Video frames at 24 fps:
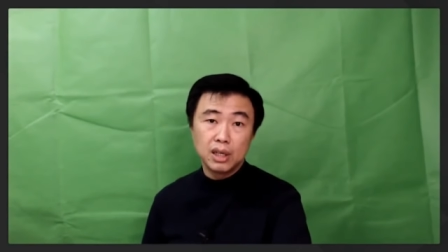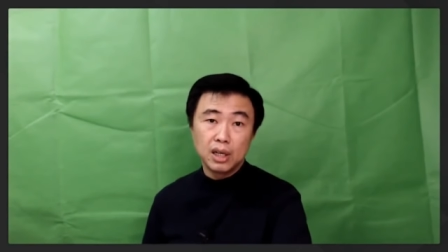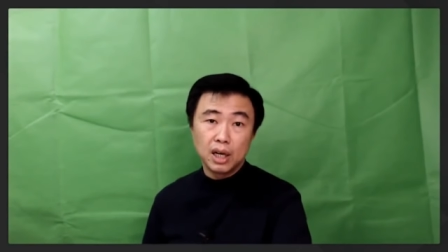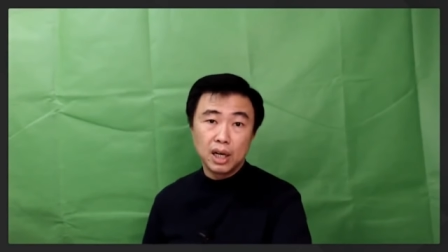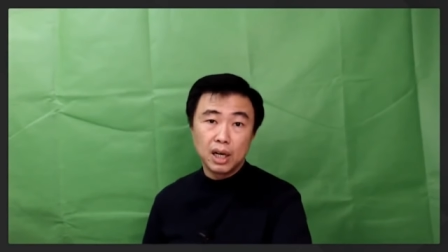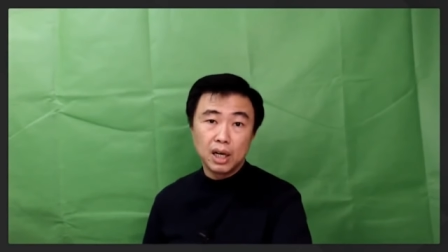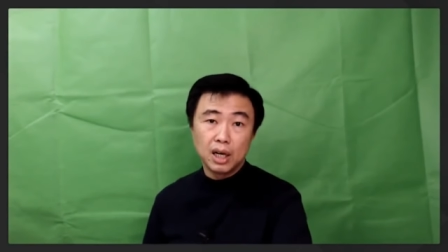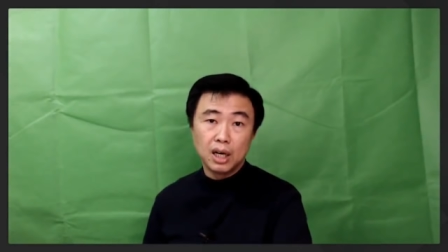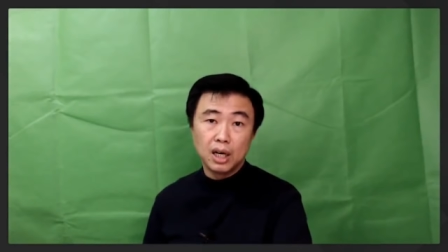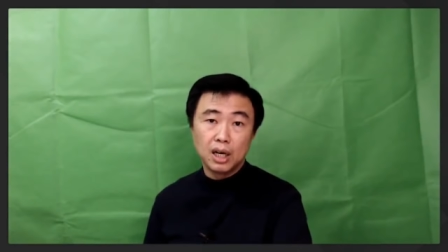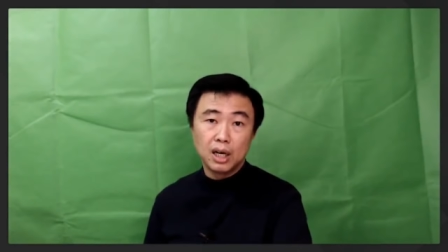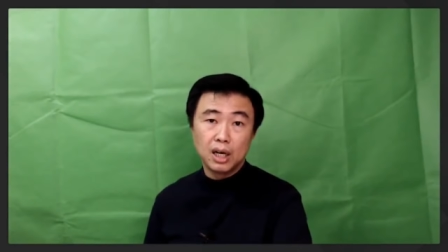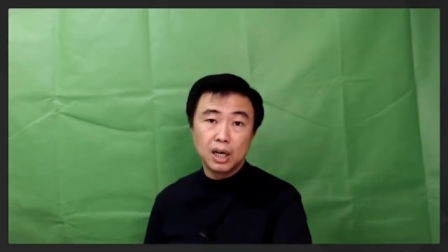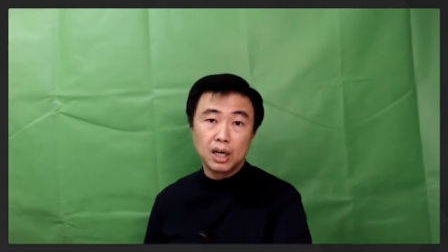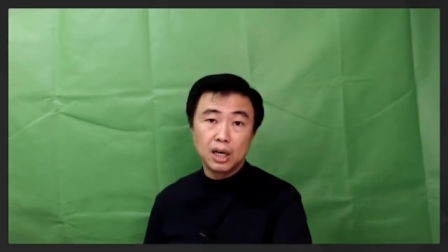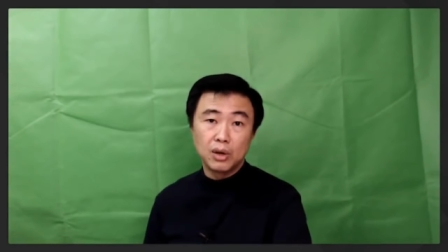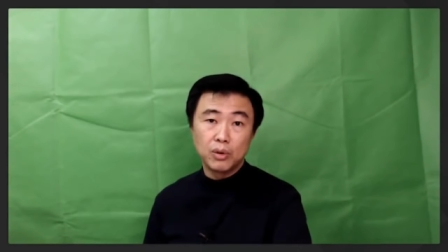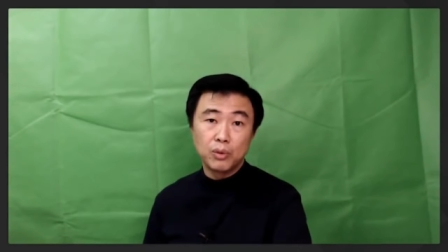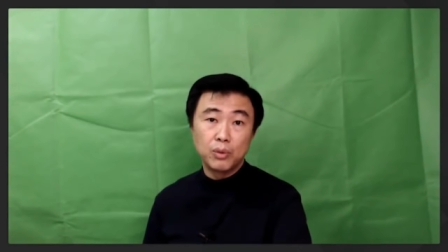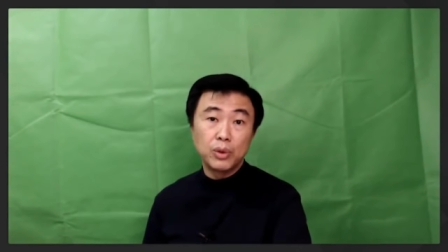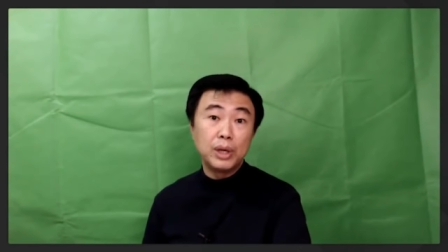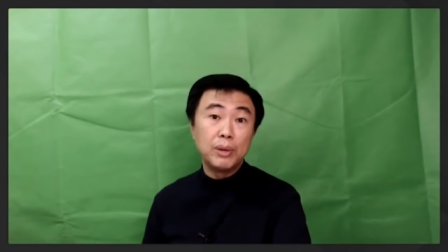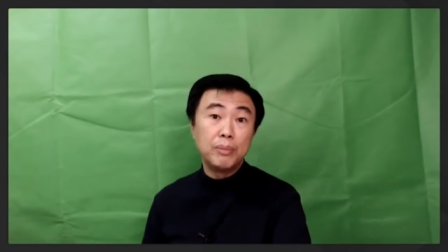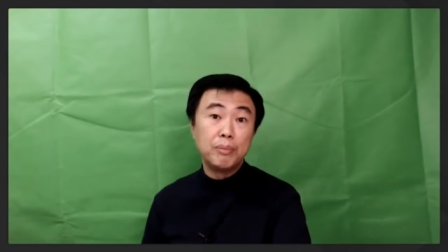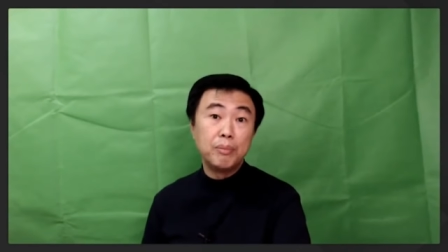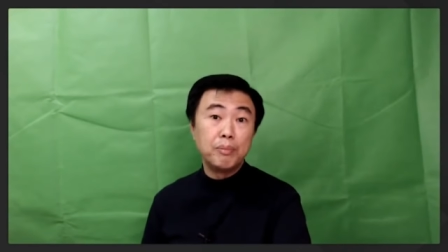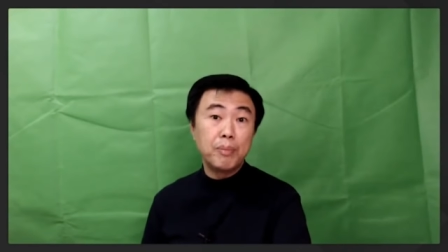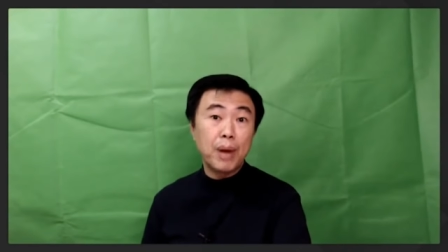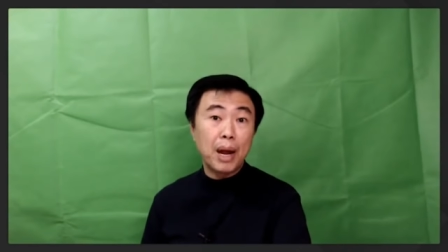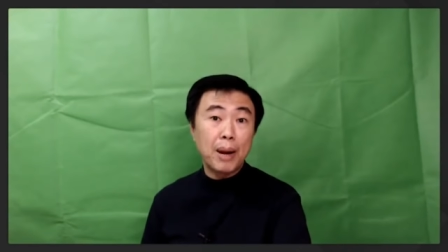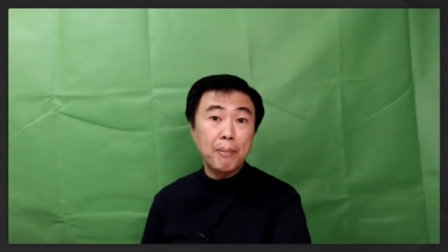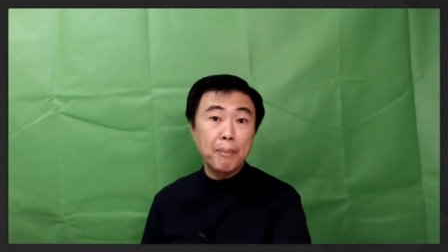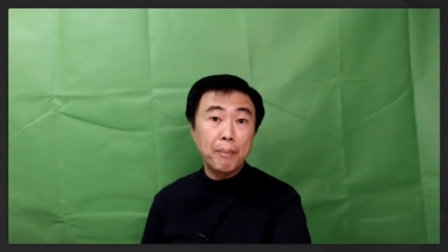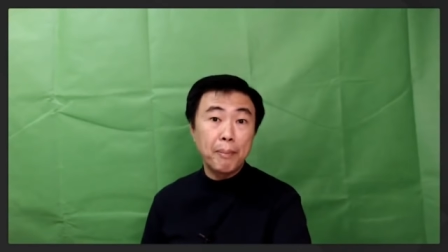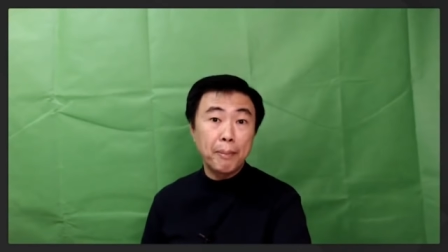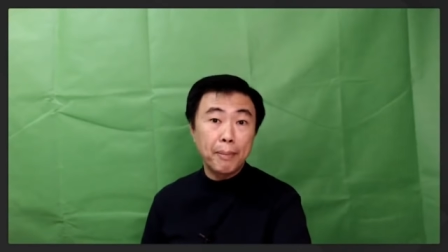Uh,
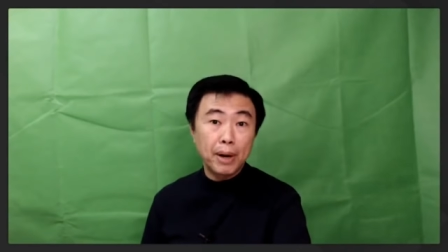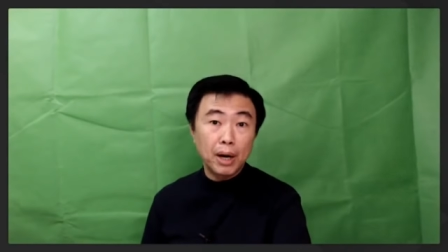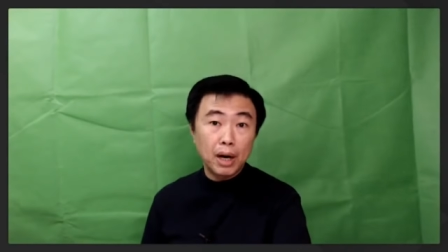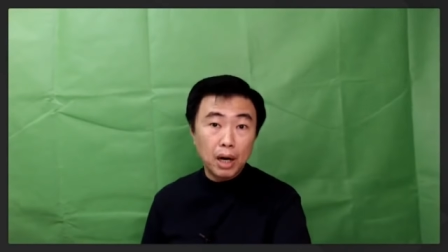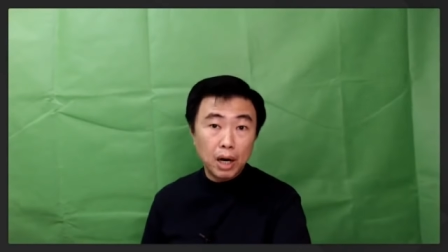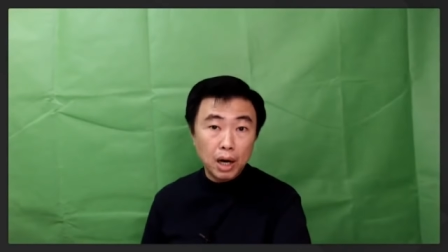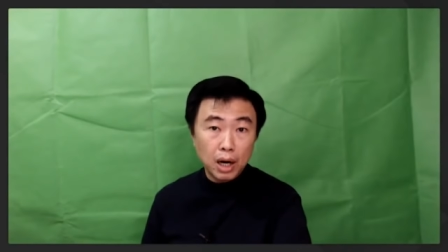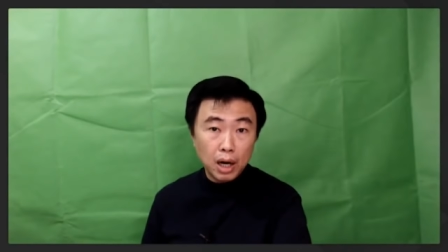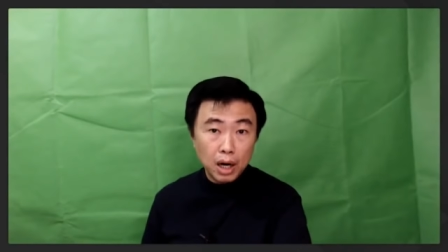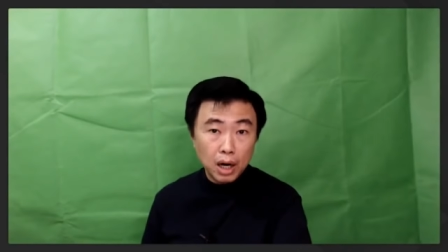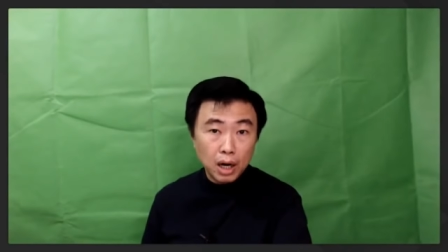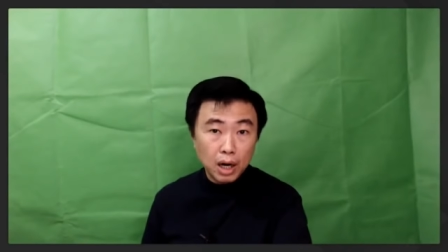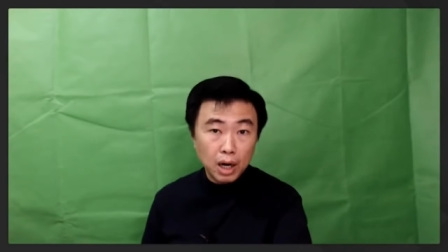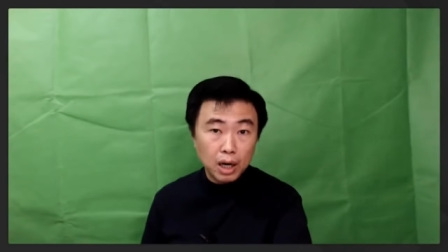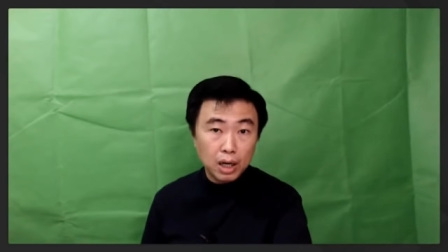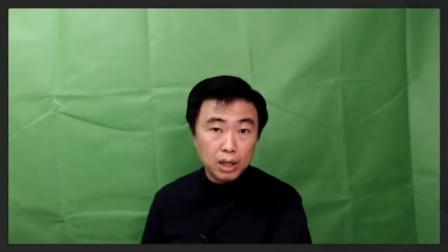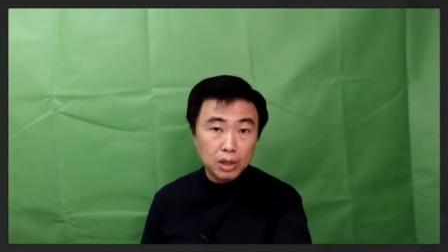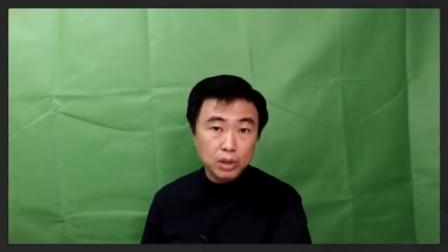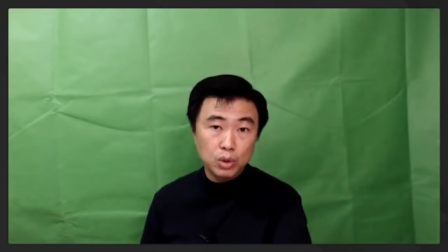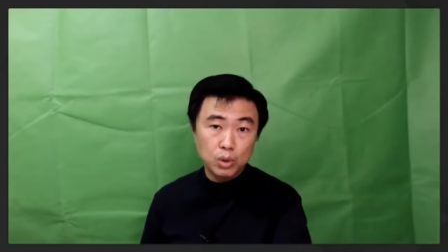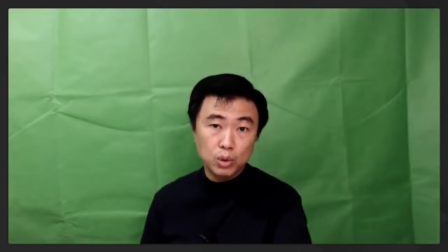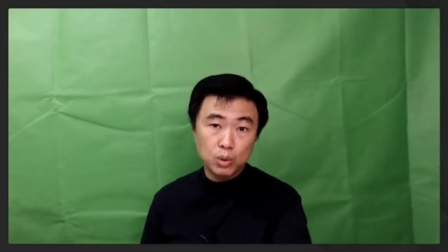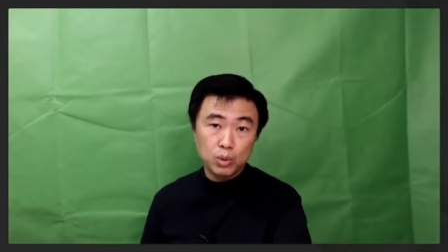remember